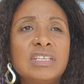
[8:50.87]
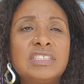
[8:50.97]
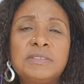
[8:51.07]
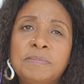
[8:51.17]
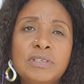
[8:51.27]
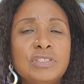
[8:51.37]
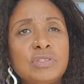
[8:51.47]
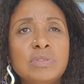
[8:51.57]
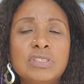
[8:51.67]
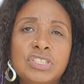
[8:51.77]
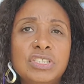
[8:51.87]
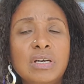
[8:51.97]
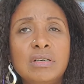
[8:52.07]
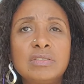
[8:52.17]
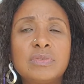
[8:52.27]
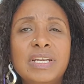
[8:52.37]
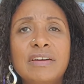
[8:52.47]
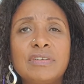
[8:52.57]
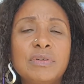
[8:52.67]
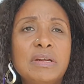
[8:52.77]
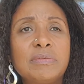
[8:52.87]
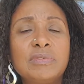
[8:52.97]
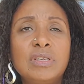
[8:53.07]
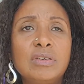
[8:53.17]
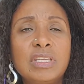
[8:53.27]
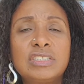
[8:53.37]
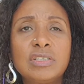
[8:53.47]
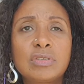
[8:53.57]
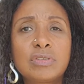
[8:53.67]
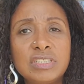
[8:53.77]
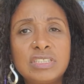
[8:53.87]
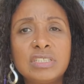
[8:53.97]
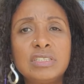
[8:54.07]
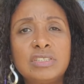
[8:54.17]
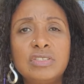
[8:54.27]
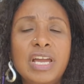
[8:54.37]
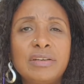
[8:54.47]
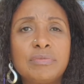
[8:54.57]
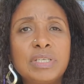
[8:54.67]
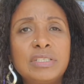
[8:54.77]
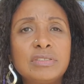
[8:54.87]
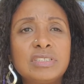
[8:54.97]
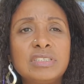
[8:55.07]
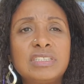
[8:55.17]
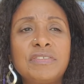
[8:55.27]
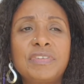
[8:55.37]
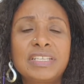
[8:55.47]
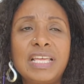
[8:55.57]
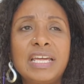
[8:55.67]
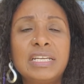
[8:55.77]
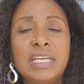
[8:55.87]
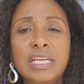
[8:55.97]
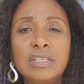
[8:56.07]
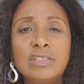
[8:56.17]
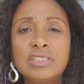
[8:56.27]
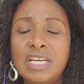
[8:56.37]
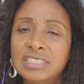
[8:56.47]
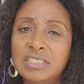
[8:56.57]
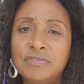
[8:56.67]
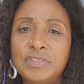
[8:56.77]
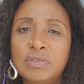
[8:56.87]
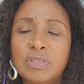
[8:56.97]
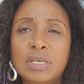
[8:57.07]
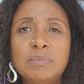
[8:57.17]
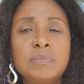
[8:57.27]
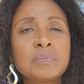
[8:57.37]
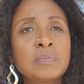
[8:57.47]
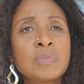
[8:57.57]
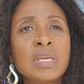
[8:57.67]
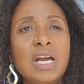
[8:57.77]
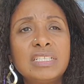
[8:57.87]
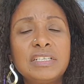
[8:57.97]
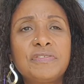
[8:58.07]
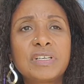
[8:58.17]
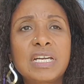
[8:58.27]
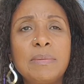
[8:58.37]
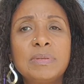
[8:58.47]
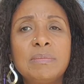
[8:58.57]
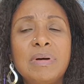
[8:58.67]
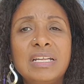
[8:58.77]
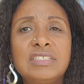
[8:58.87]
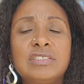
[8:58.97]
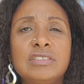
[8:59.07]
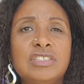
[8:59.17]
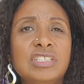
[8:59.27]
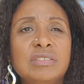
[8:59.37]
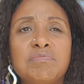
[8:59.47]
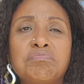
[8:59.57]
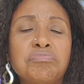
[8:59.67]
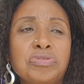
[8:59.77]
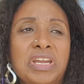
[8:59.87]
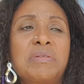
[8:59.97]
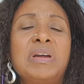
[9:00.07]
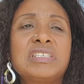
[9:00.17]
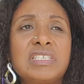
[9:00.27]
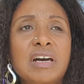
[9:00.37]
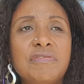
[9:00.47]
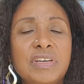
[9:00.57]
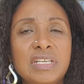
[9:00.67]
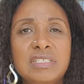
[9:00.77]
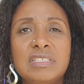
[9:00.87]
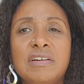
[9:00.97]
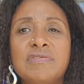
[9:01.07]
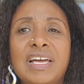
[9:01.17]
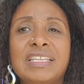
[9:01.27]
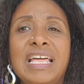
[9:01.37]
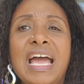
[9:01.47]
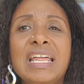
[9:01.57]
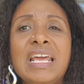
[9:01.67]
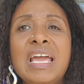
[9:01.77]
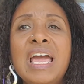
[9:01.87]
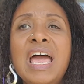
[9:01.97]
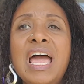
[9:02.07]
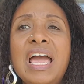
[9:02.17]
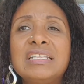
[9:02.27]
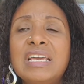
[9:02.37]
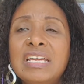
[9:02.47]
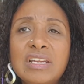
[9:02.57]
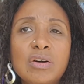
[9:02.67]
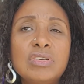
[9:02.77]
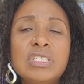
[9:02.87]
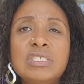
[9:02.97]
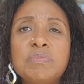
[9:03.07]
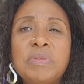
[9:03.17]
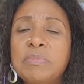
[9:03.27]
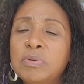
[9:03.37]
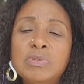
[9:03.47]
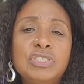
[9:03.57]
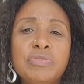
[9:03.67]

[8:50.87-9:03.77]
spiritual shows, whatever, where, you know, they sold crystals and you had readers and stuff like that and healers. I did a few of them. I did it for a couple of months just to break myself in and stuff like that. And I noticed people would